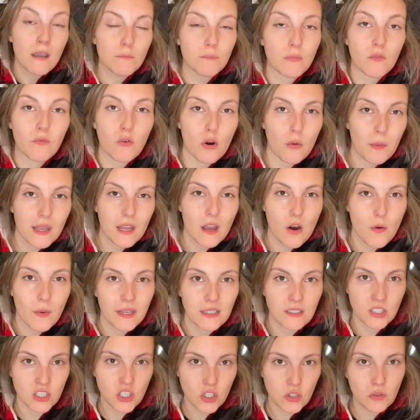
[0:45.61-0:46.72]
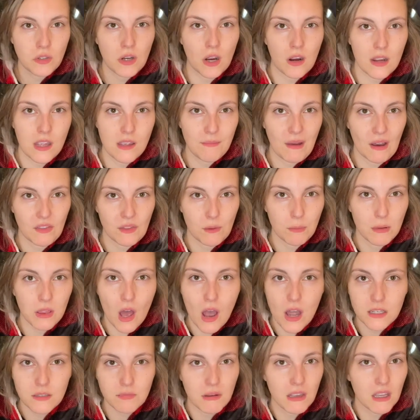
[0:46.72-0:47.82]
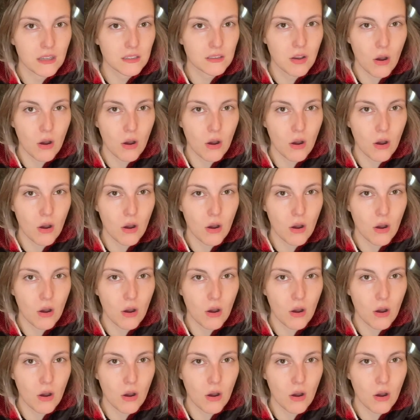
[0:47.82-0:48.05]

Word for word: Before we go into talking about the plot, because